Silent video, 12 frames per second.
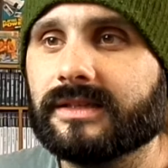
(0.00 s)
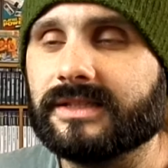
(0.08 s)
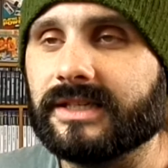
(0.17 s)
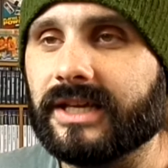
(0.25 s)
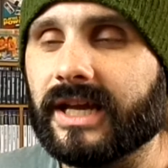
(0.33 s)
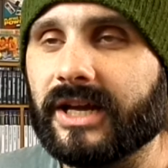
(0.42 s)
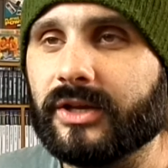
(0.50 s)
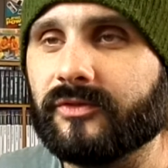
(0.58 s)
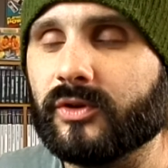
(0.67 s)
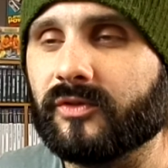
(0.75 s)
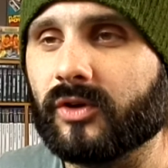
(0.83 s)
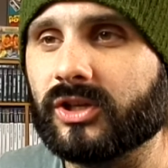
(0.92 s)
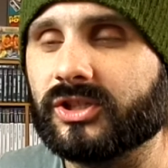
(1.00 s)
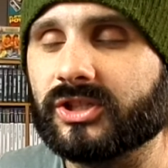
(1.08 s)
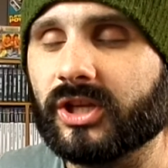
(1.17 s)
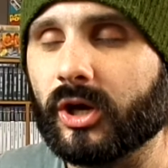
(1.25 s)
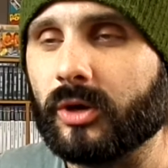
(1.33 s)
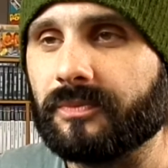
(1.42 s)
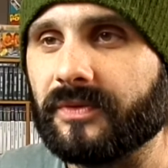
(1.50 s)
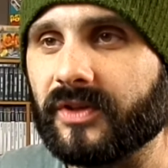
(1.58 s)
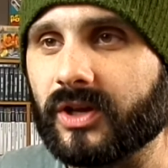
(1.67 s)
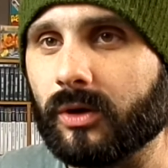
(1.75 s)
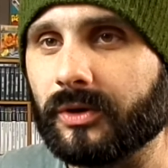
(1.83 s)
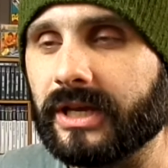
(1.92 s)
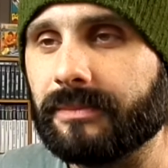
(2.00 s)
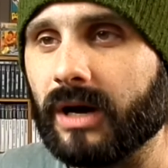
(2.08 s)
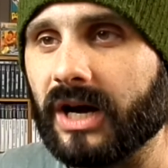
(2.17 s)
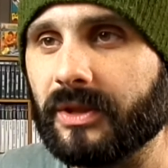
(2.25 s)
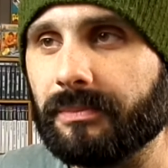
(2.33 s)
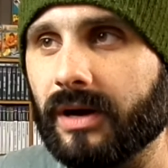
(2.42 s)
See, yeah, you, have got to just hope that the goalkeeper either